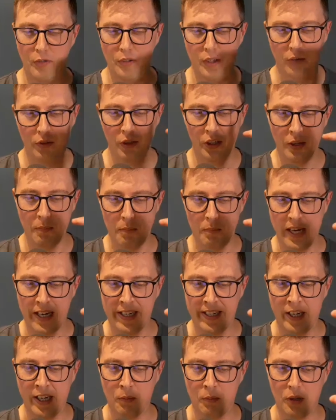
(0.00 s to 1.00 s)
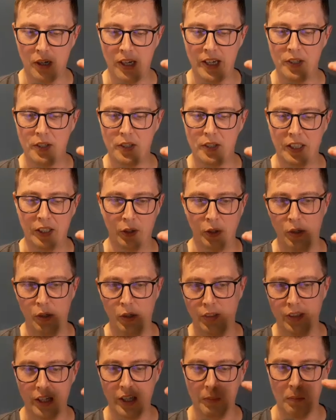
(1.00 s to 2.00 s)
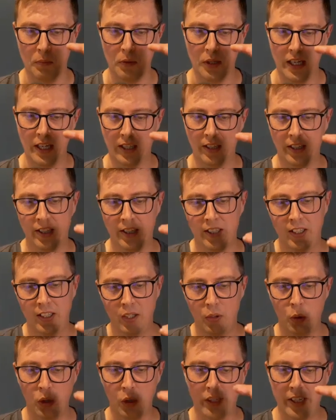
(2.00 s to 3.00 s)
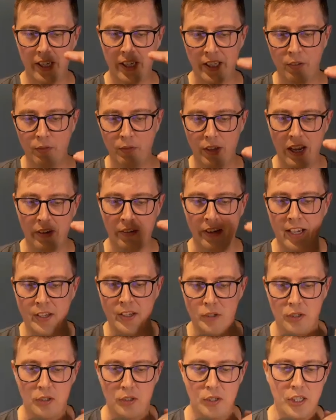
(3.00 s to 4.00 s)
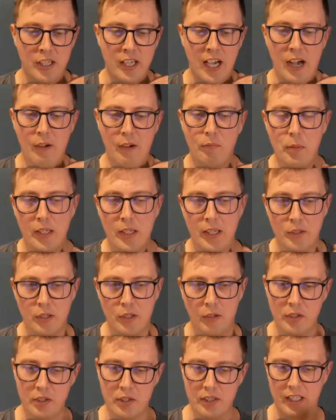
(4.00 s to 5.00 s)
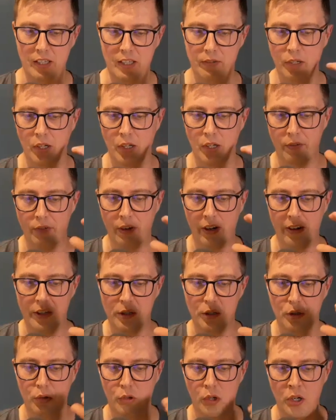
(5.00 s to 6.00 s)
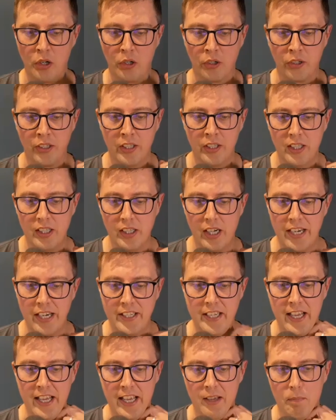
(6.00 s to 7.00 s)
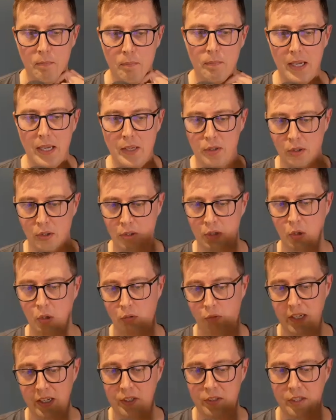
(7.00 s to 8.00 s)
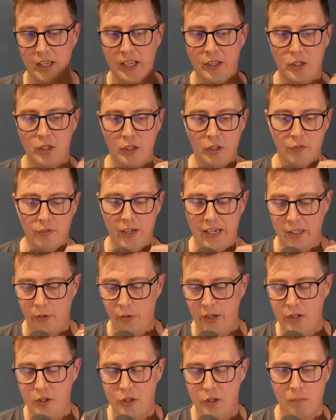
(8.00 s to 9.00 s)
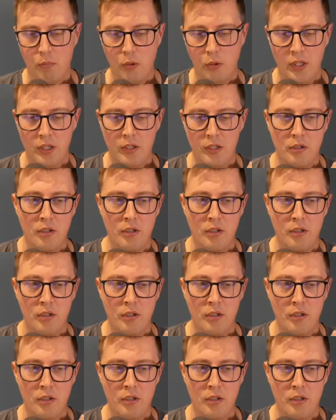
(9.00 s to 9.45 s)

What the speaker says: got a buy now price and an offer comes in, what kind of variations do you have? Because obviously you've got a very strong idea based on your research and your valuation points.